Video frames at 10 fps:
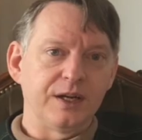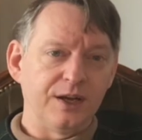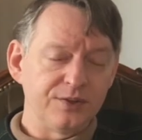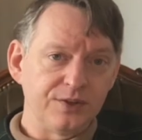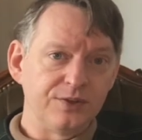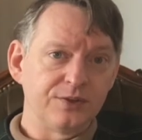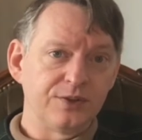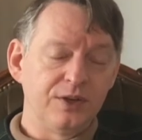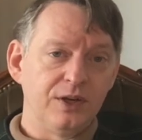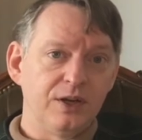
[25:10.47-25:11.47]
cousins
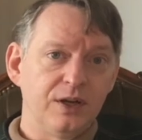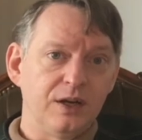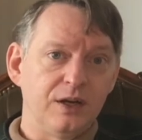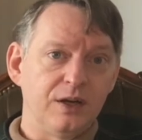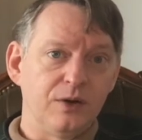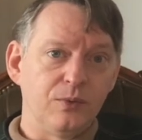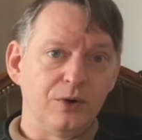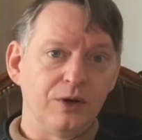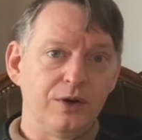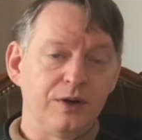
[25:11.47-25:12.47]
uh,
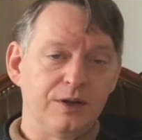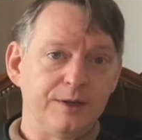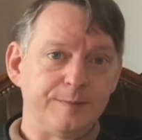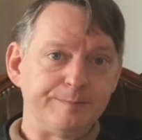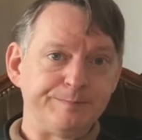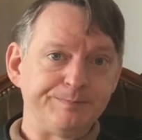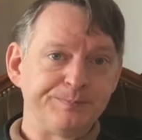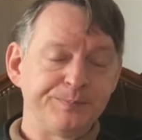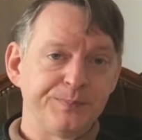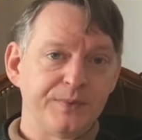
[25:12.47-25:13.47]
were um,
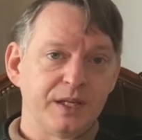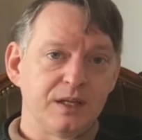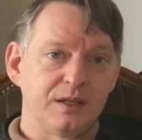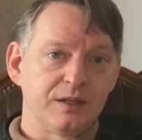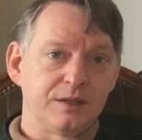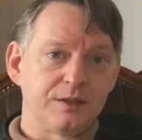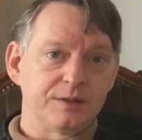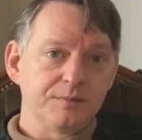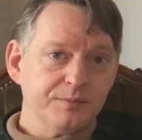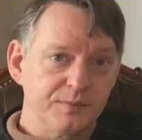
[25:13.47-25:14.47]
uh,
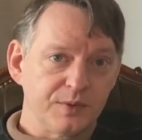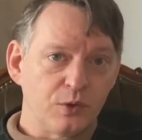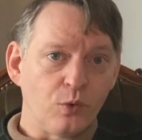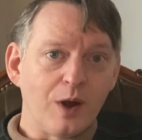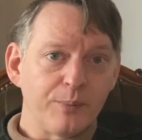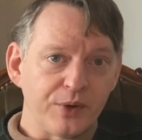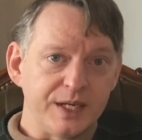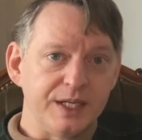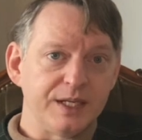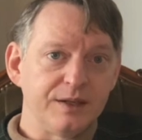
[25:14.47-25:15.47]

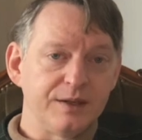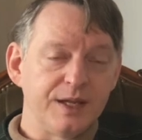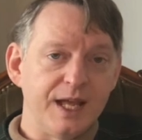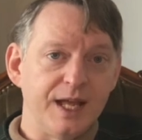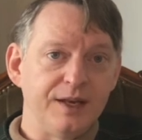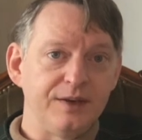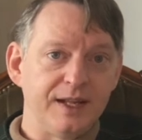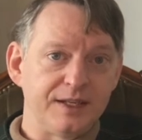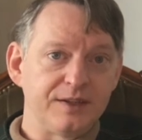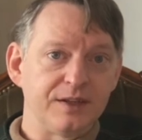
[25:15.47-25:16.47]
cooperating and
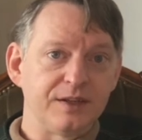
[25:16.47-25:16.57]
that uh,